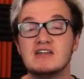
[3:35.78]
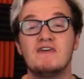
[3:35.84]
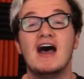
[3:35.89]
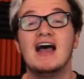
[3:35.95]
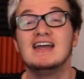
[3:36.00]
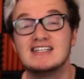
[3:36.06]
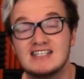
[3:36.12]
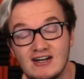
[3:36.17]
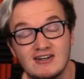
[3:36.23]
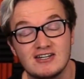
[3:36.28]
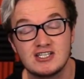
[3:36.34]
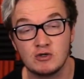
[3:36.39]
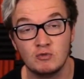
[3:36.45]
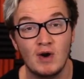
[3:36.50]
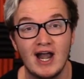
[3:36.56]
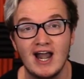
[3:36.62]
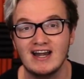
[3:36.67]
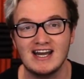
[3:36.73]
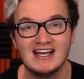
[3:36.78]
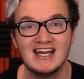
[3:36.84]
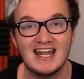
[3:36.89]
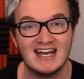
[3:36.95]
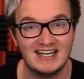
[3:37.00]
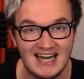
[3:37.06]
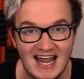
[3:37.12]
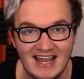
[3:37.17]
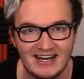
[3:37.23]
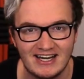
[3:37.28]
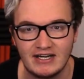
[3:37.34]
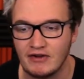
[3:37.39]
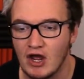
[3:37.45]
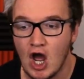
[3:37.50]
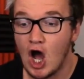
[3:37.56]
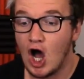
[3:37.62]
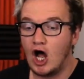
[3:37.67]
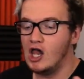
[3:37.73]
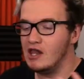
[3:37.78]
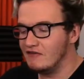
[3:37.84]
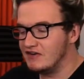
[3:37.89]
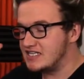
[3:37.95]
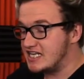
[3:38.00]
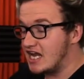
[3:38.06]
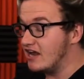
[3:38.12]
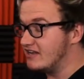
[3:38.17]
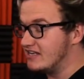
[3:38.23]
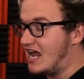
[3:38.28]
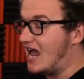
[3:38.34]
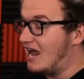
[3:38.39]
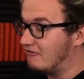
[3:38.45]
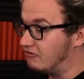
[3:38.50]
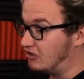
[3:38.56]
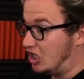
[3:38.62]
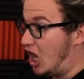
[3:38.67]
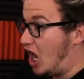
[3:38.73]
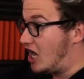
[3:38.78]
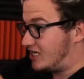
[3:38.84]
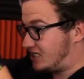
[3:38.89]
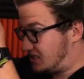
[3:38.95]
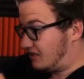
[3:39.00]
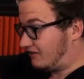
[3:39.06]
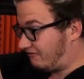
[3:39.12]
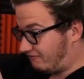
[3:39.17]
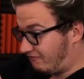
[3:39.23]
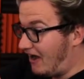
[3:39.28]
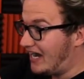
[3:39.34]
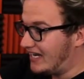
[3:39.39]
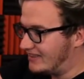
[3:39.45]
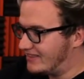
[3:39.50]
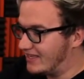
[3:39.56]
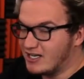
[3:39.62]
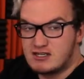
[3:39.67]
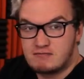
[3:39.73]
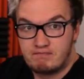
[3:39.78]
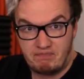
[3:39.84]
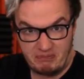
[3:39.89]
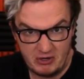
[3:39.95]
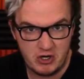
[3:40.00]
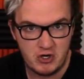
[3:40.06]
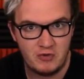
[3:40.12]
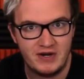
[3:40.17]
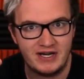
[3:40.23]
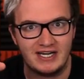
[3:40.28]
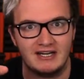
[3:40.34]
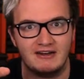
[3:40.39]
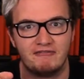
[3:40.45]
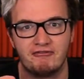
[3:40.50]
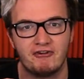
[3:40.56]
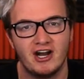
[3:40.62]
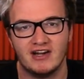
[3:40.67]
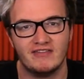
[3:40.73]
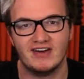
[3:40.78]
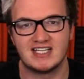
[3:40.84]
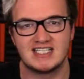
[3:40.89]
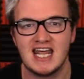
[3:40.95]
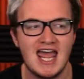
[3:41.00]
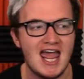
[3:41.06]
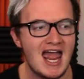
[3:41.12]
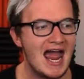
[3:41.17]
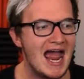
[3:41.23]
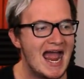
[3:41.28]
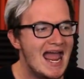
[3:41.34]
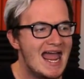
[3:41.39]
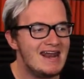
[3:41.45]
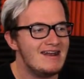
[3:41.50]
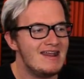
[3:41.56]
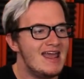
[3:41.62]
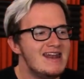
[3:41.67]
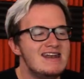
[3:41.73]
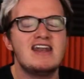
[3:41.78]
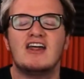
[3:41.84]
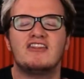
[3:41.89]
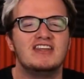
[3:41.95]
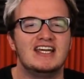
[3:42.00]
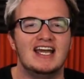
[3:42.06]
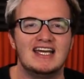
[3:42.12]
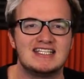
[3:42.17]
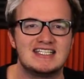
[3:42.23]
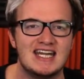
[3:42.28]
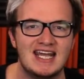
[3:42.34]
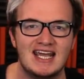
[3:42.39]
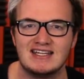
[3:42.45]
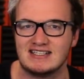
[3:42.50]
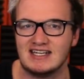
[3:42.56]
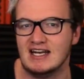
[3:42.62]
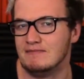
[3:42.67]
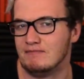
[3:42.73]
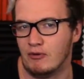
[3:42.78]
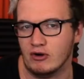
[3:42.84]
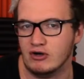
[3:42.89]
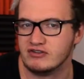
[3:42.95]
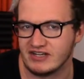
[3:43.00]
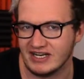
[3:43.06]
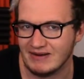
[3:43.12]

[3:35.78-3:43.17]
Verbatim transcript: if I start swearing and getting negative, all of a sudden I've lost the fight that is brewing in front of us, and nothing I say has any importance